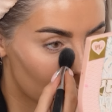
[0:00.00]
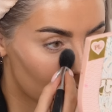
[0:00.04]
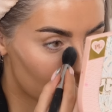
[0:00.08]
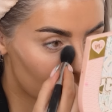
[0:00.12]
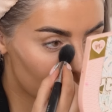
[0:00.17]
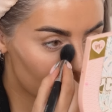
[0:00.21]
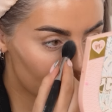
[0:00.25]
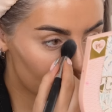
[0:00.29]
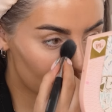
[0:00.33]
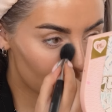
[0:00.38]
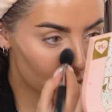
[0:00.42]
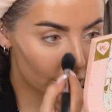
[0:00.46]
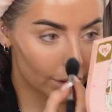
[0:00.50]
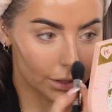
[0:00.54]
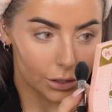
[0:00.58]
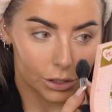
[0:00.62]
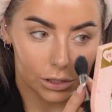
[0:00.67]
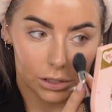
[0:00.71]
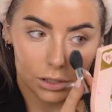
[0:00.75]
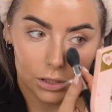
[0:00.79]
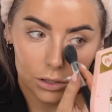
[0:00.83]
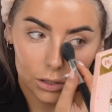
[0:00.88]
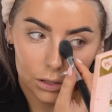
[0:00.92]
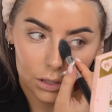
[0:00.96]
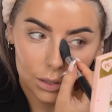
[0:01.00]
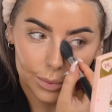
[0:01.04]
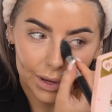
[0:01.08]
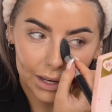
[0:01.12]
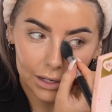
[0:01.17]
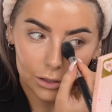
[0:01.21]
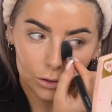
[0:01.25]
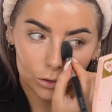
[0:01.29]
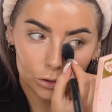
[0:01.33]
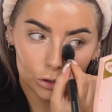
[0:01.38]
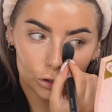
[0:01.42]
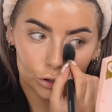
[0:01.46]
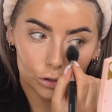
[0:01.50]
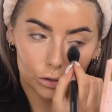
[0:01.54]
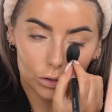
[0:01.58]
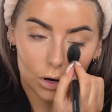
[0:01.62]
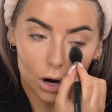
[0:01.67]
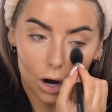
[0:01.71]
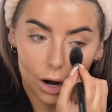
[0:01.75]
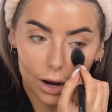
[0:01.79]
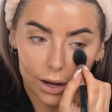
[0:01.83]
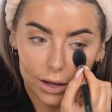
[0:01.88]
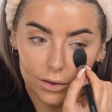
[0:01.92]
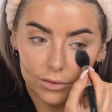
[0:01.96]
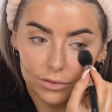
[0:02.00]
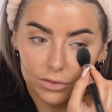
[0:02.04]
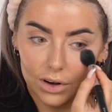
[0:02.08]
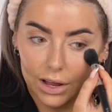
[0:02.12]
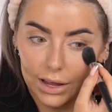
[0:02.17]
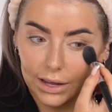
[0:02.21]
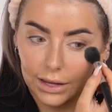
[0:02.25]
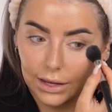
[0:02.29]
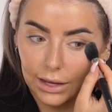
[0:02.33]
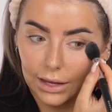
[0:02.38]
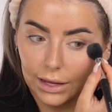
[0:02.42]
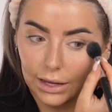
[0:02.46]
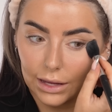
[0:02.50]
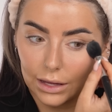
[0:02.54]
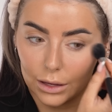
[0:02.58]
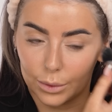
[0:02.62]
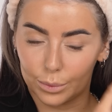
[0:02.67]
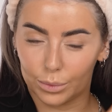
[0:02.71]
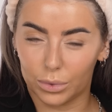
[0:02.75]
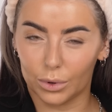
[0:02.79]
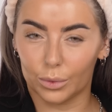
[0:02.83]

I don't even know. It just looks a bit dry and flaky,